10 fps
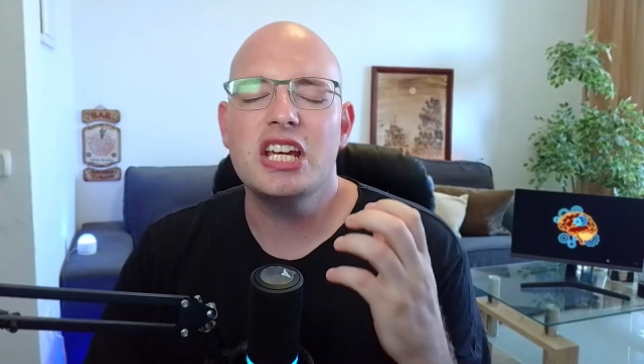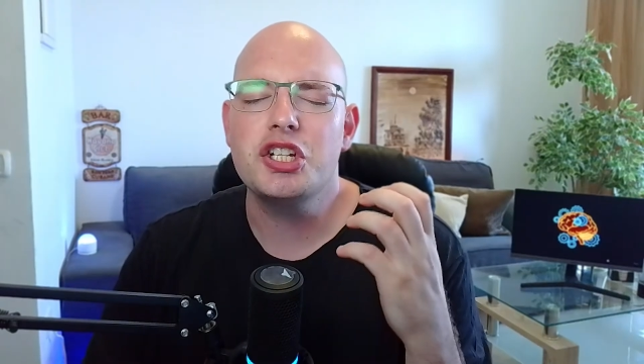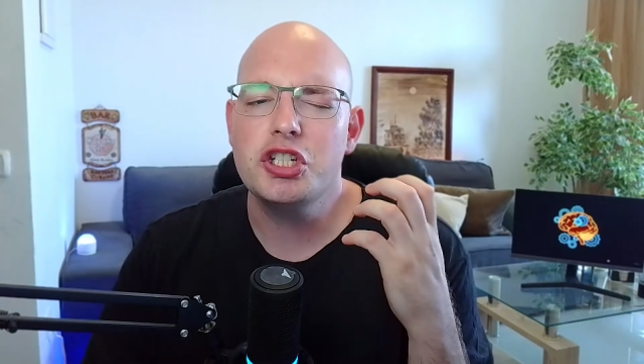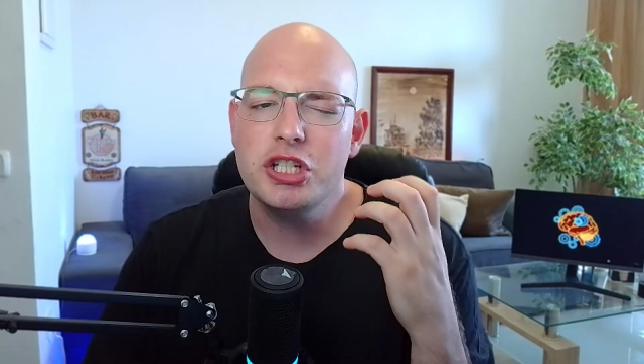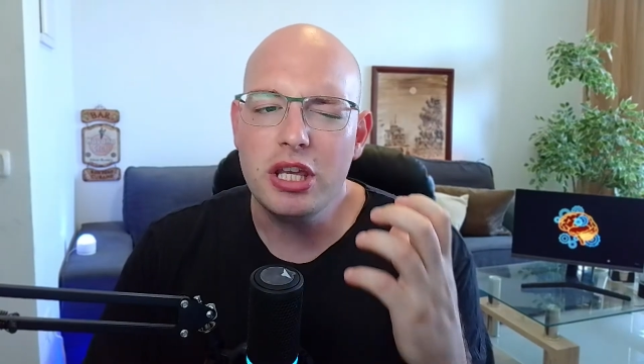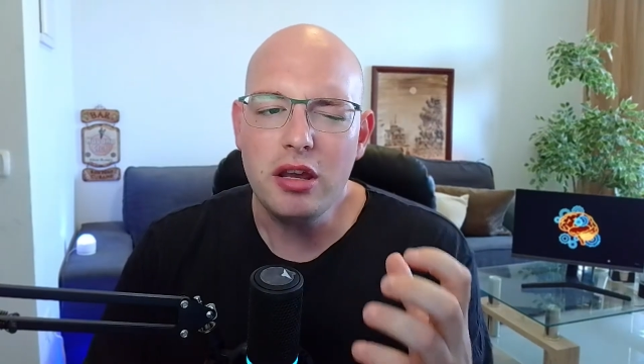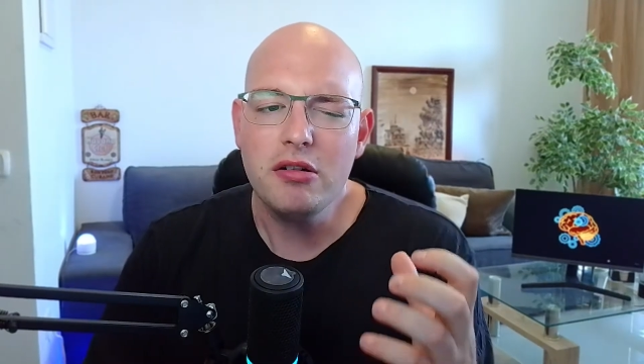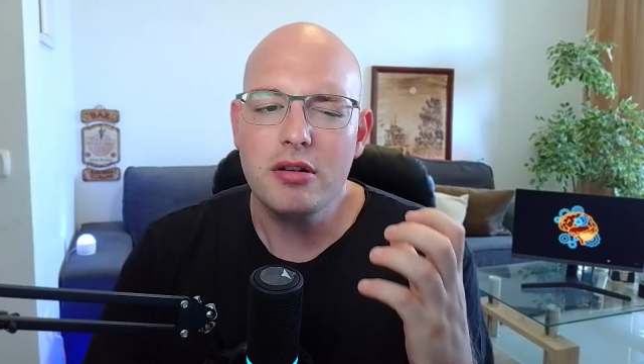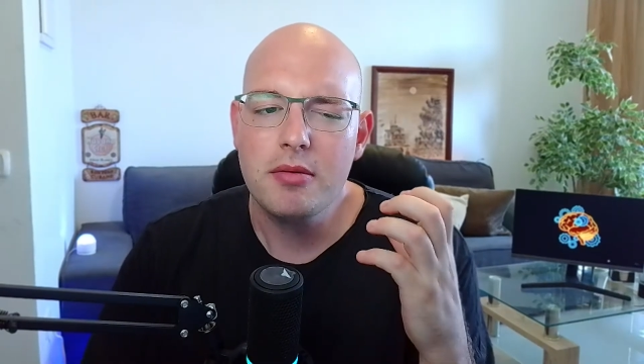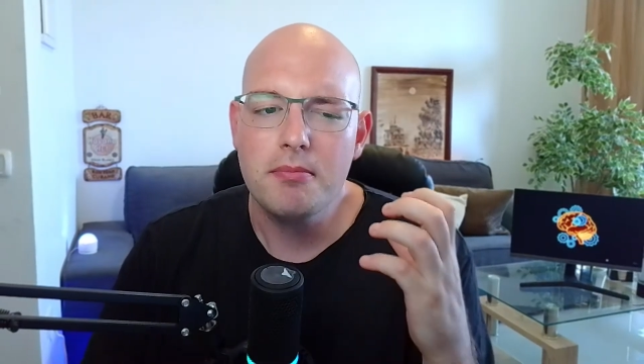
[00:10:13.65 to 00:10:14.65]
the
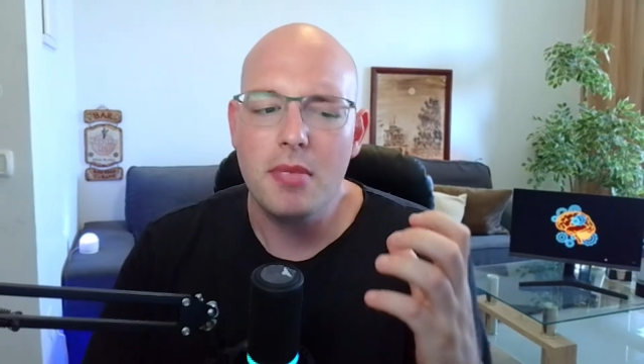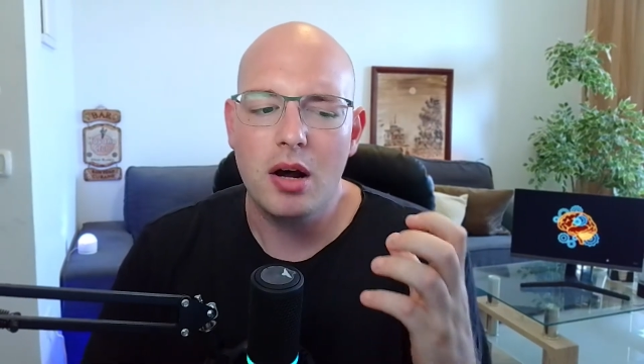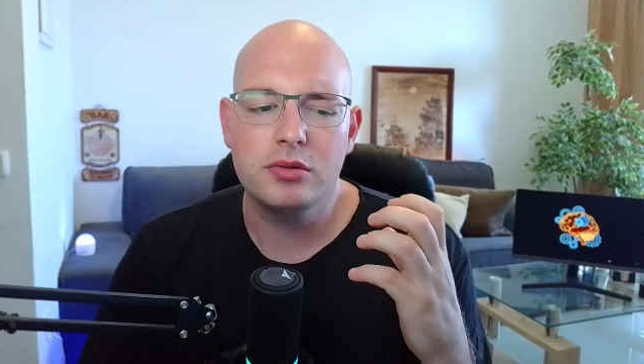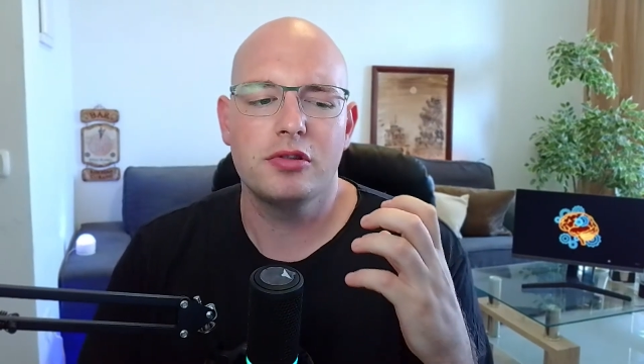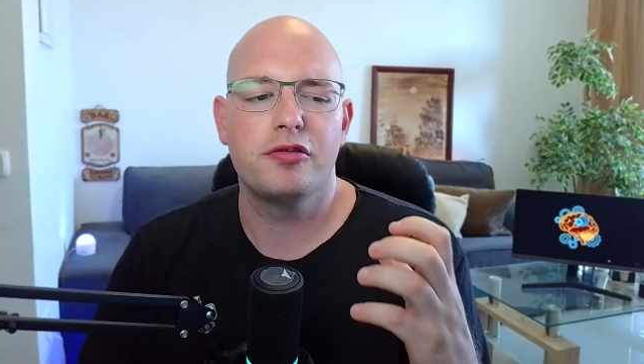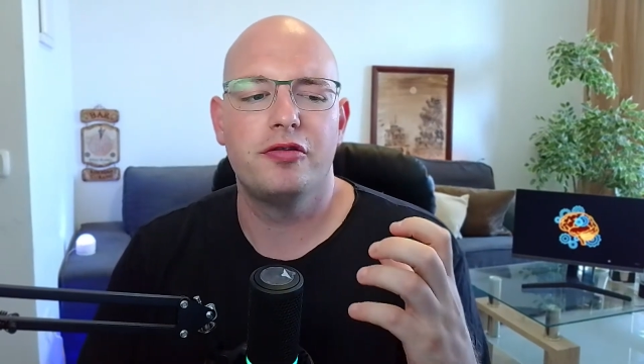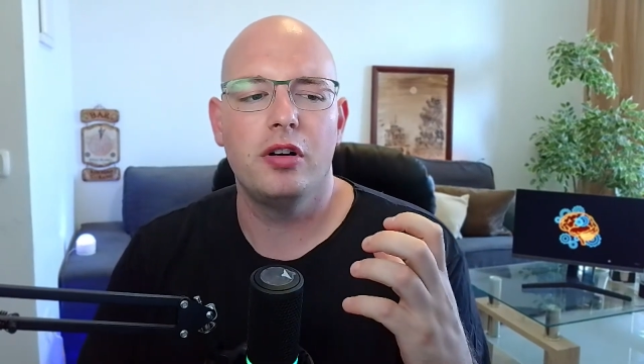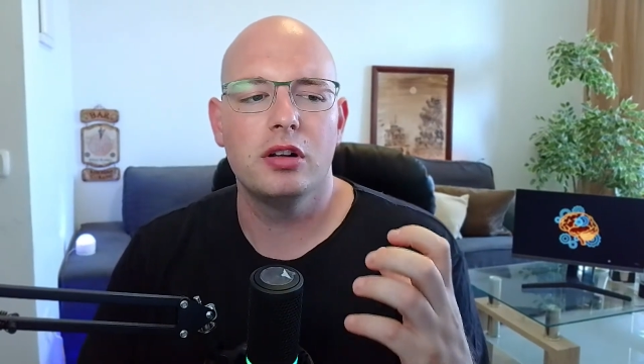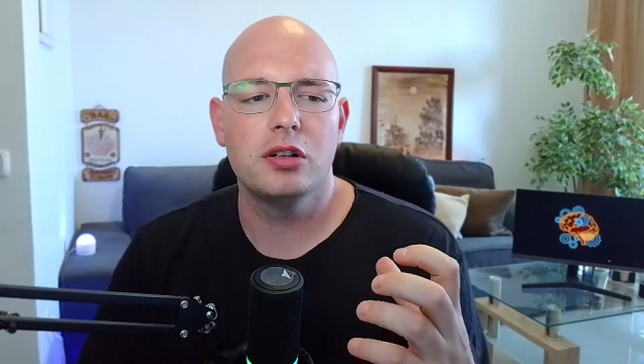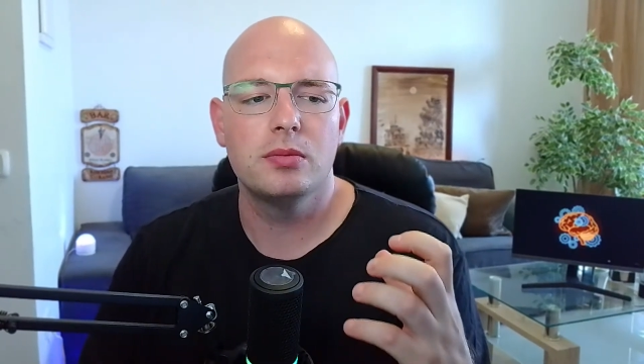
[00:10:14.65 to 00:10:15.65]
sheer amount of
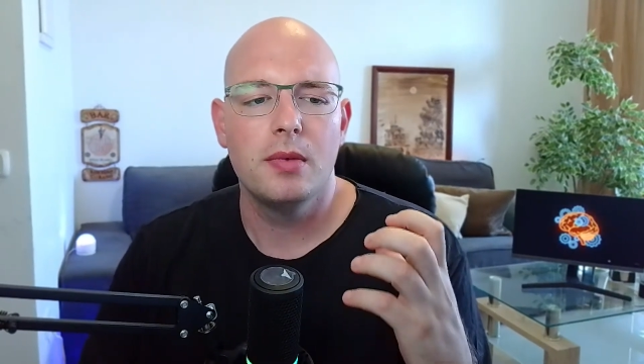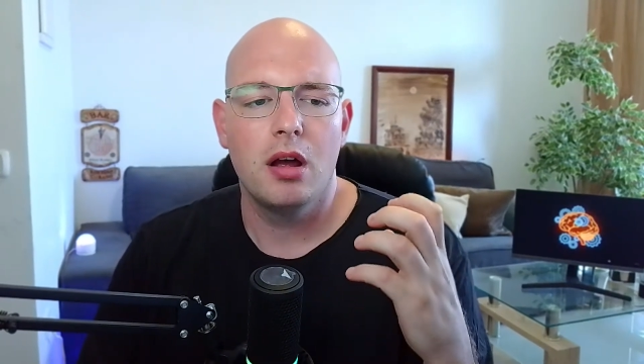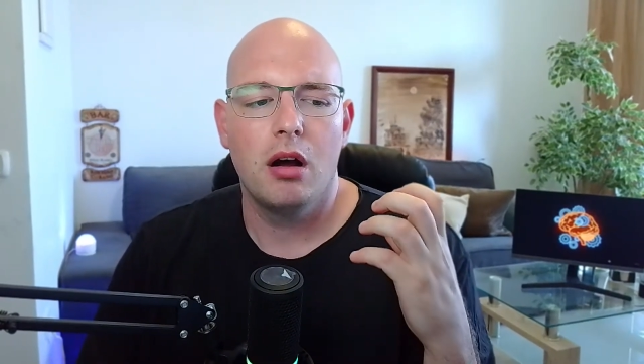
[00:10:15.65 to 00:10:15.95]
volume